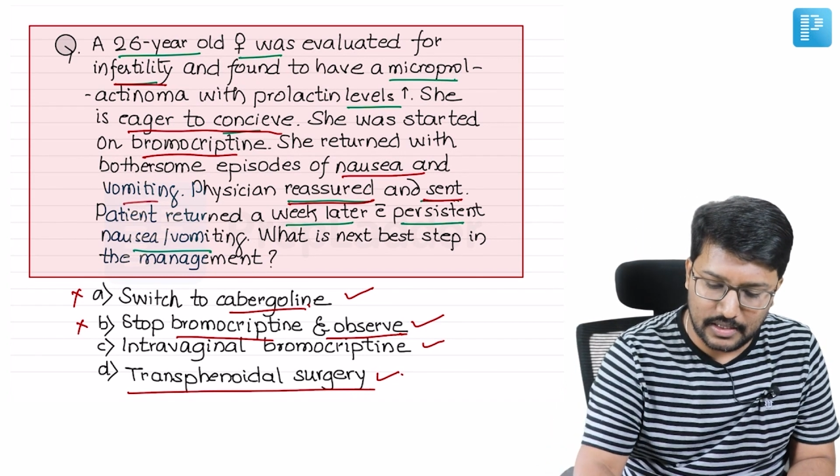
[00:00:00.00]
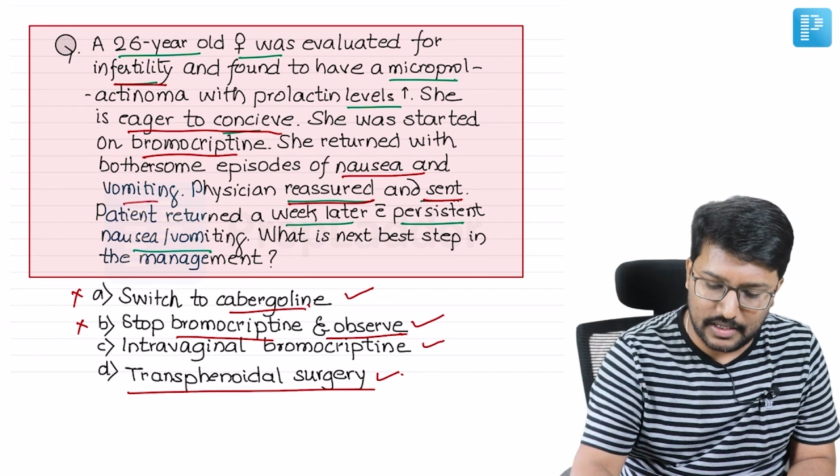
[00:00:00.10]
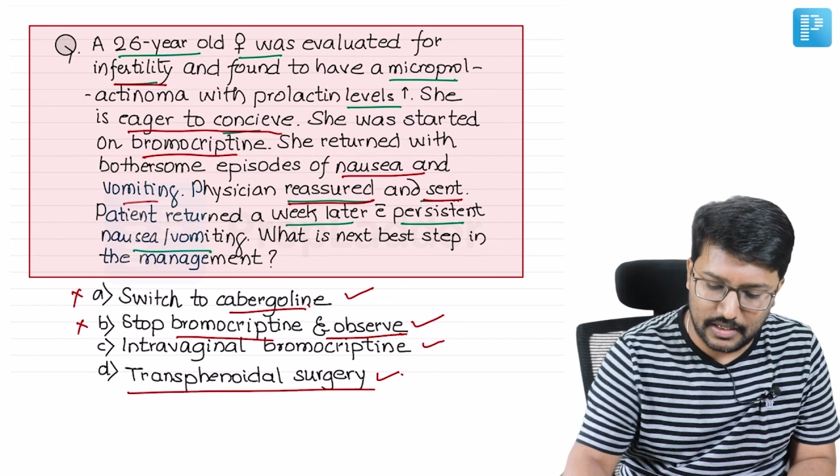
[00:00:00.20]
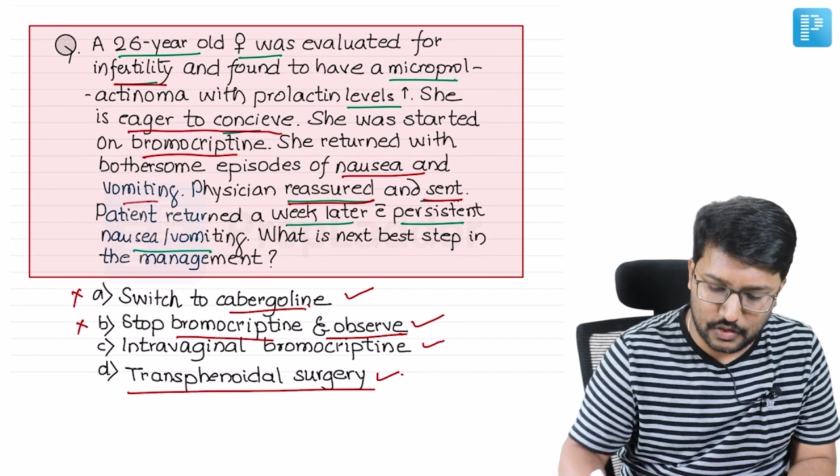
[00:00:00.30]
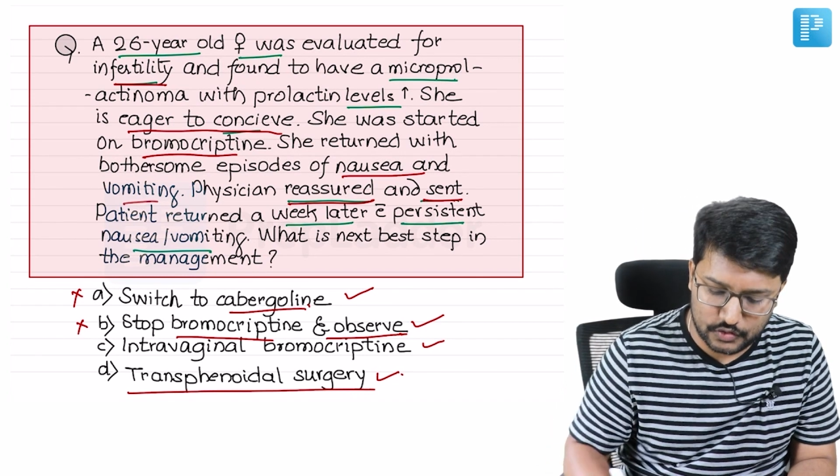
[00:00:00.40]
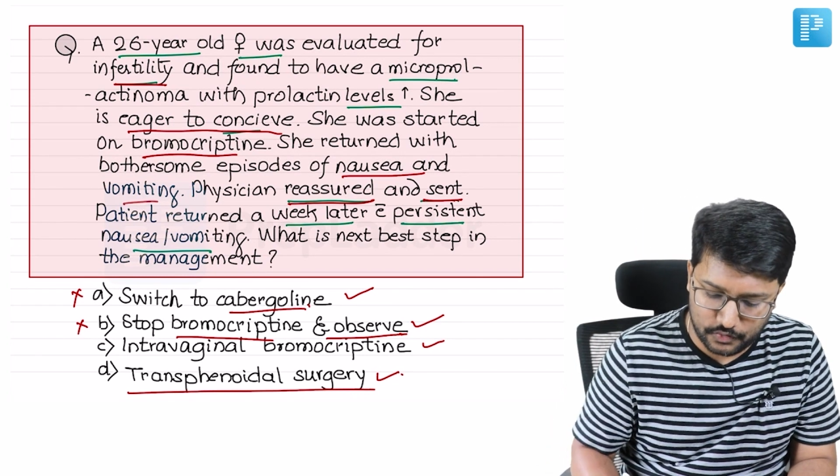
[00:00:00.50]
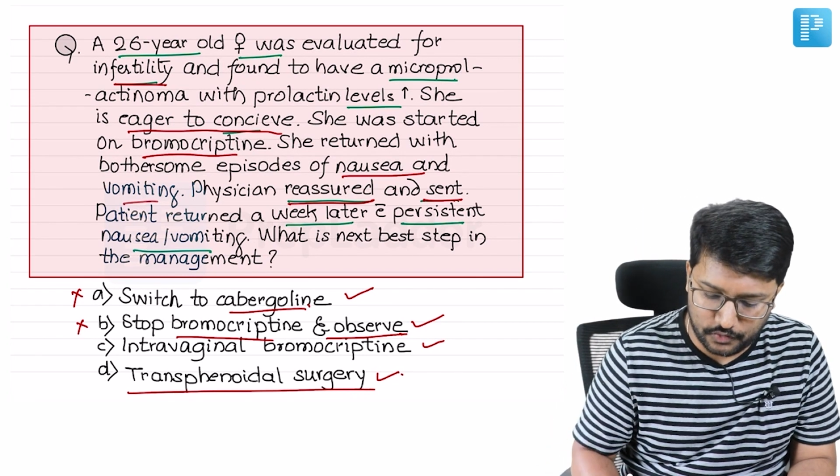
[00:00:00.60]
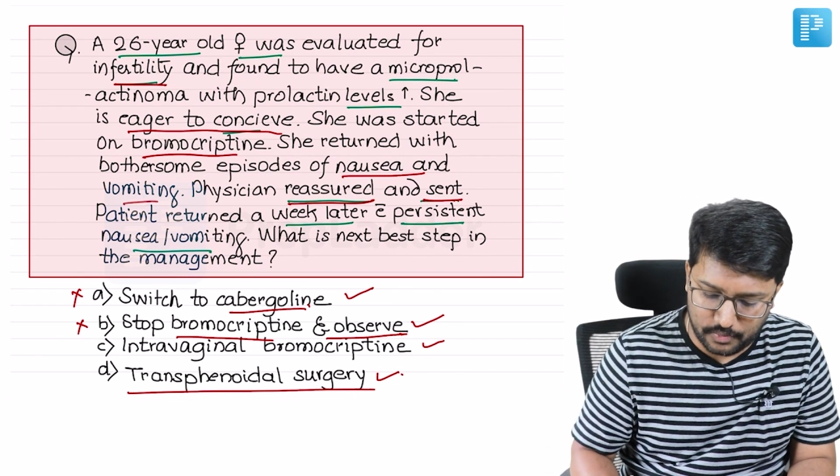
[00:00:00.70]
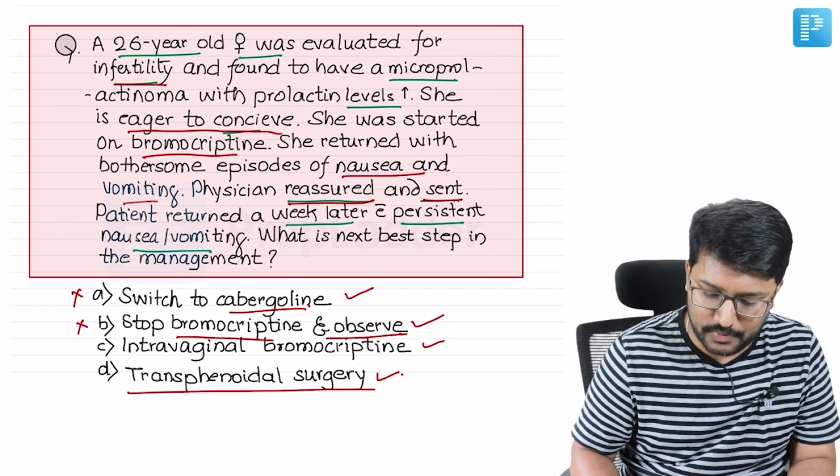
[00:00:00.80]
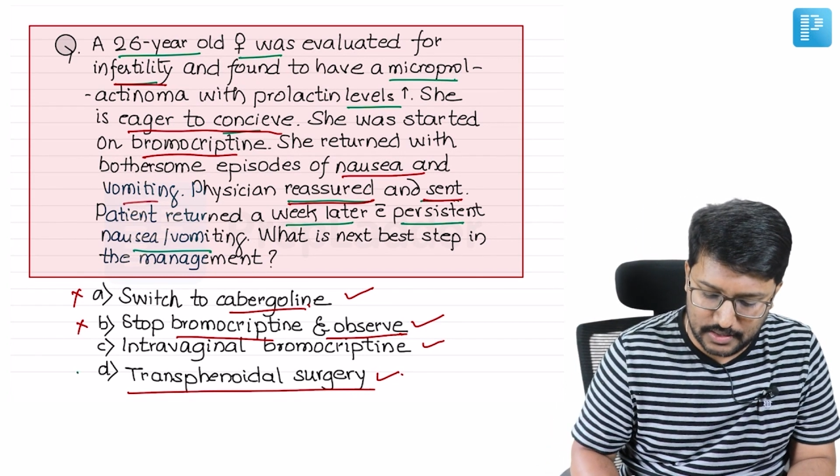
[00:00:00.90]
D also
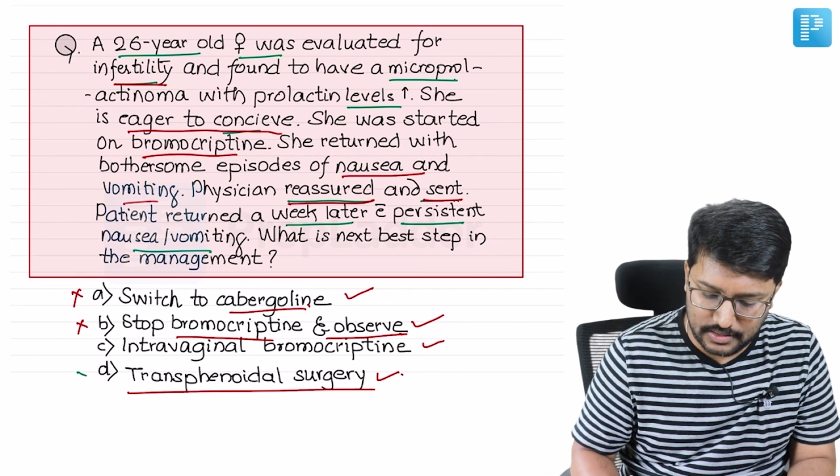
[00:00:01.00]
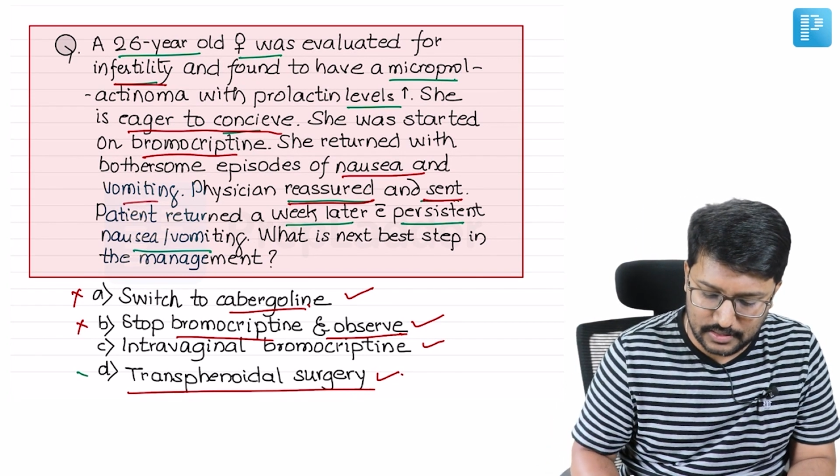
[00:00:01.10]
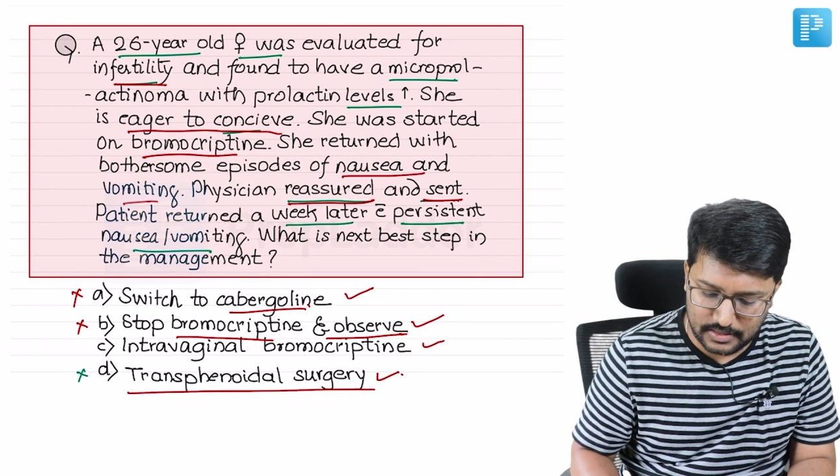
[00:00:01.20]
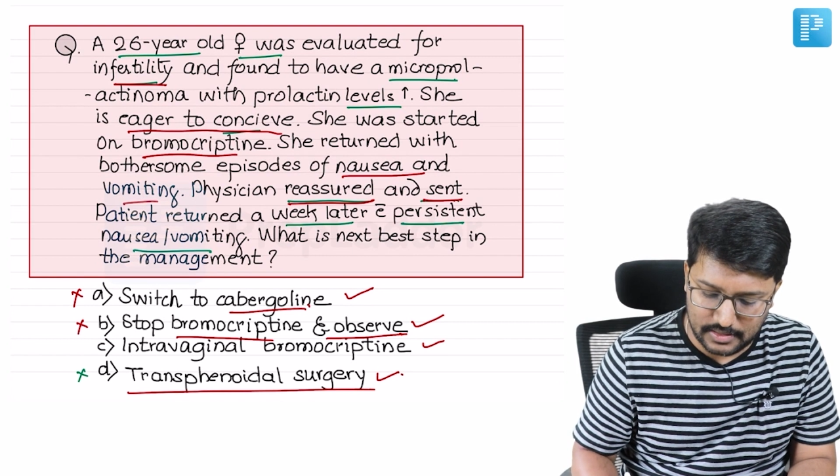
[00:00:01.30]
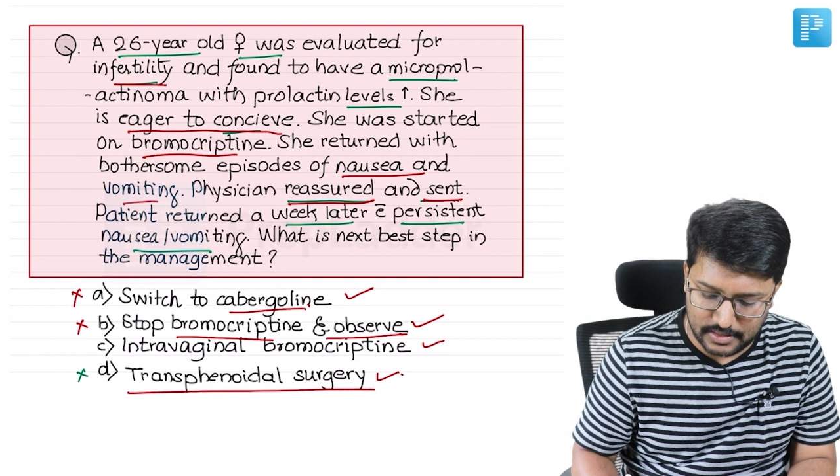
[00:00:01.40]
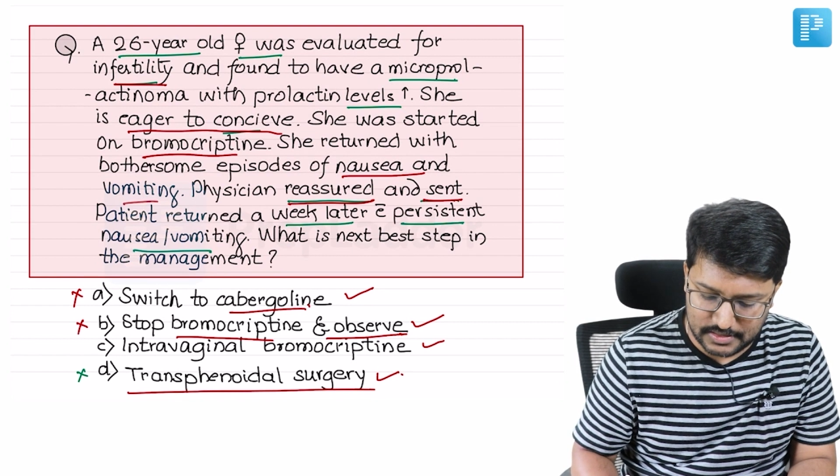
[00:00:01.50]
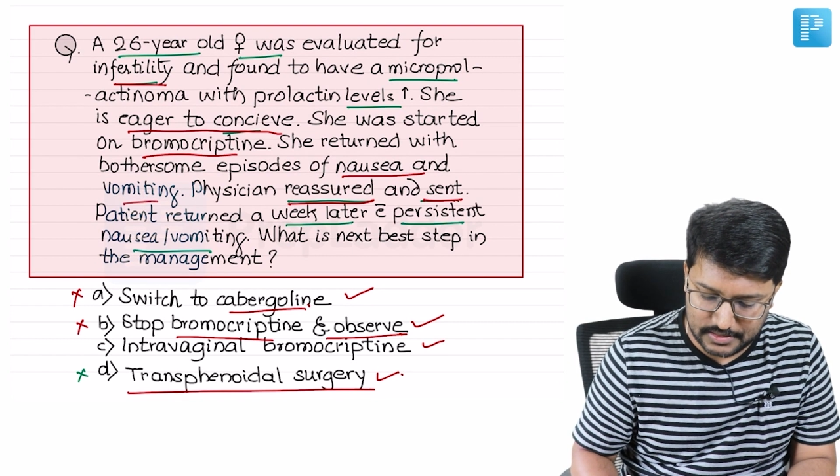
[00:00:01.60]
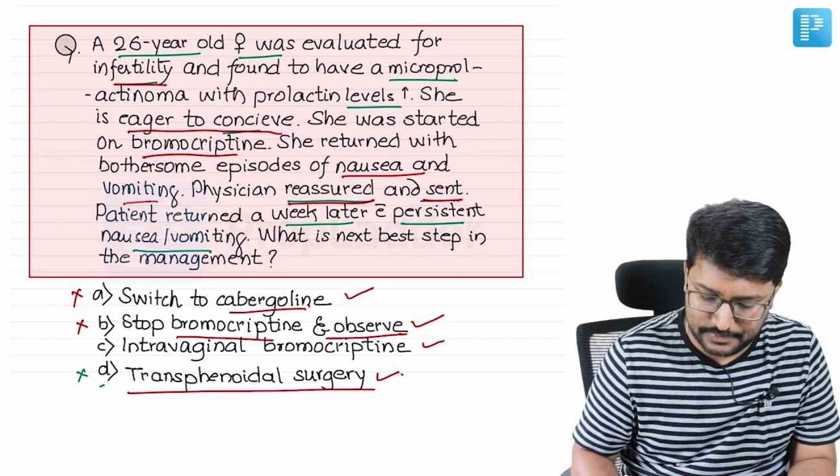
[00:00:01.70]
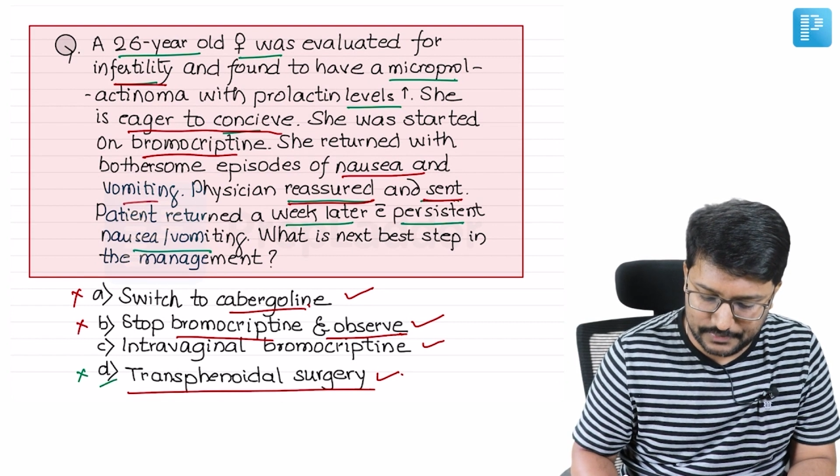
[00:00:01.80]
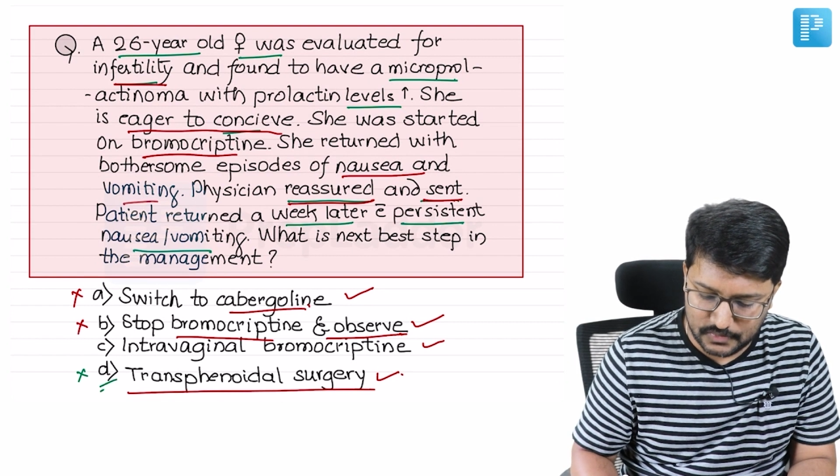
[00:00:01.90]
from my list.